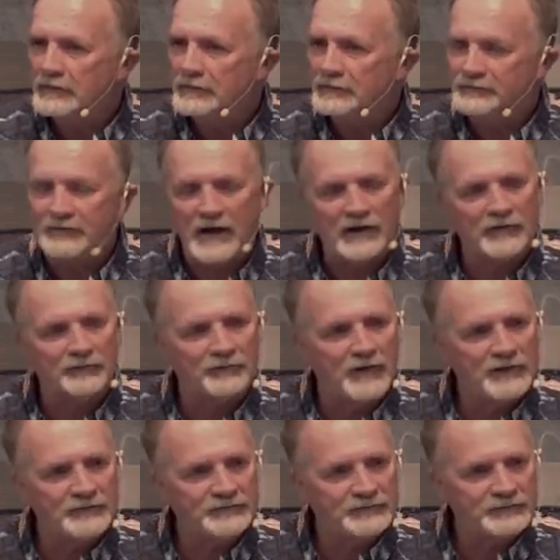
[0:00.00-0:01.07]
The
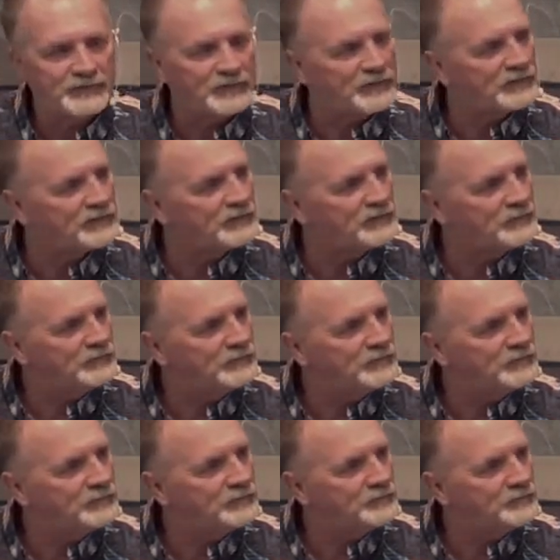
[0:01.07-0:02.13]
sacrifices, they're
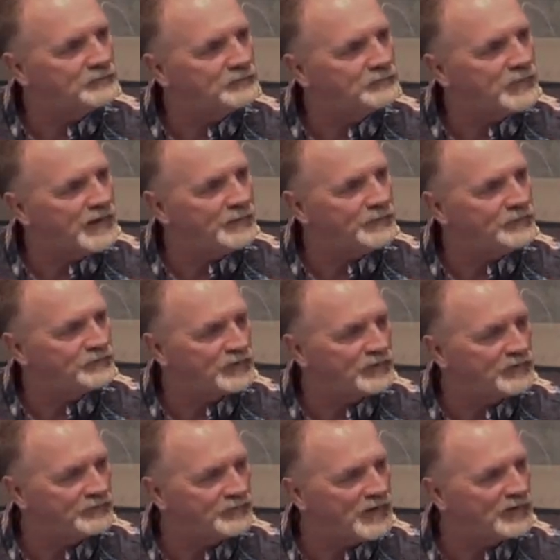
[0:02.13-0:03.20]
babies on
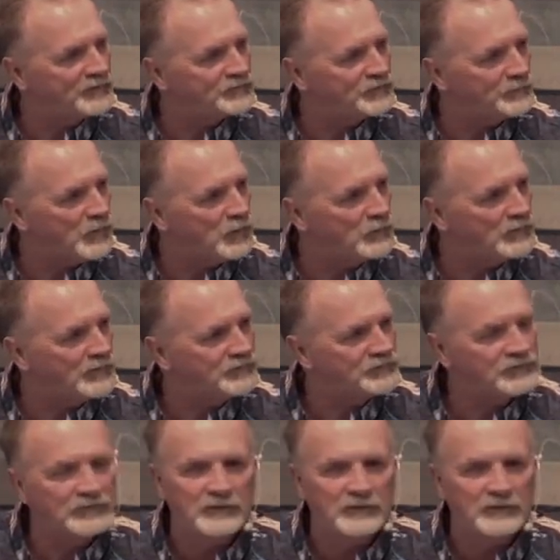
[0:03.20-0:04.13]
the fires of Molech,